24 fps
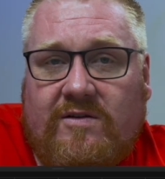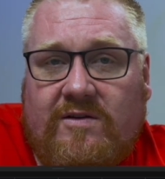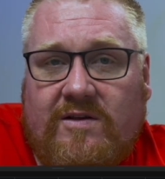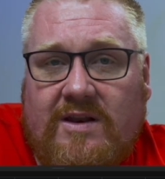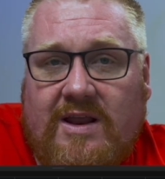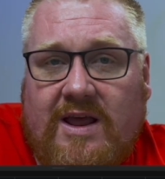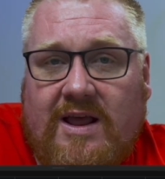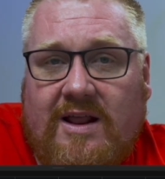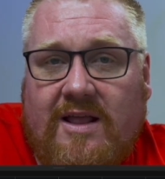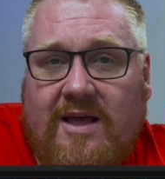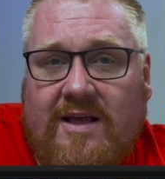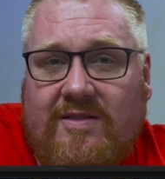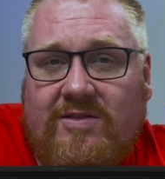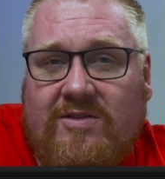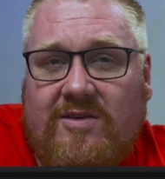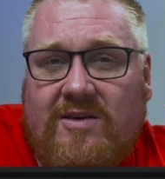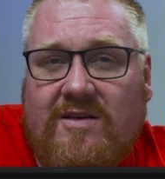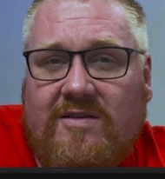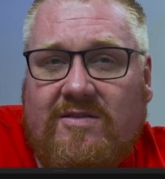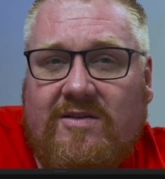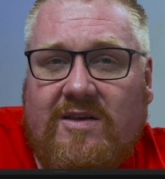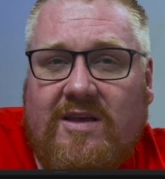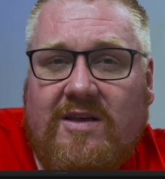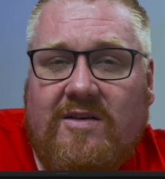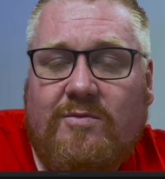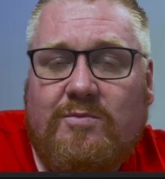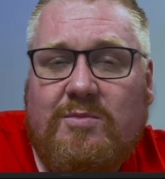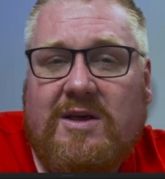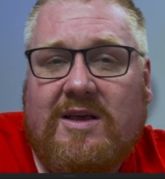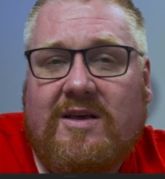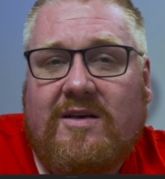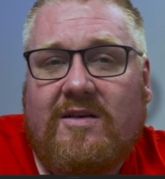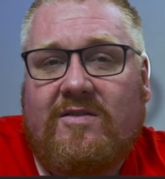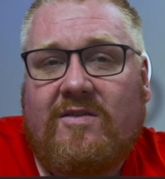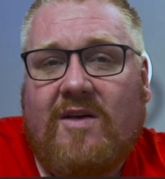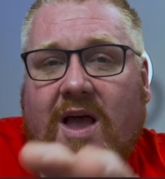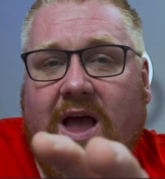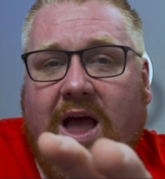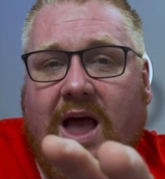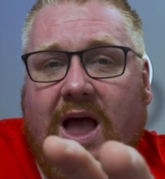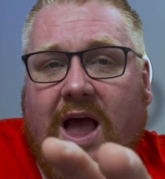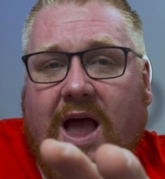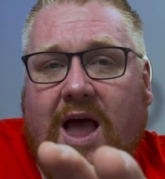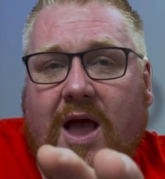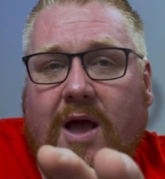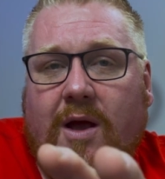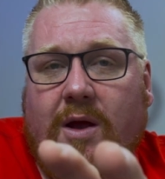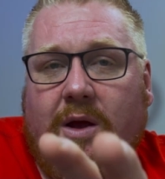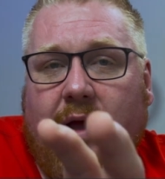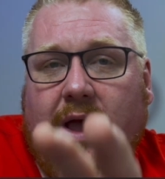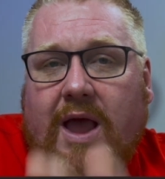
today like see if you can hear this change.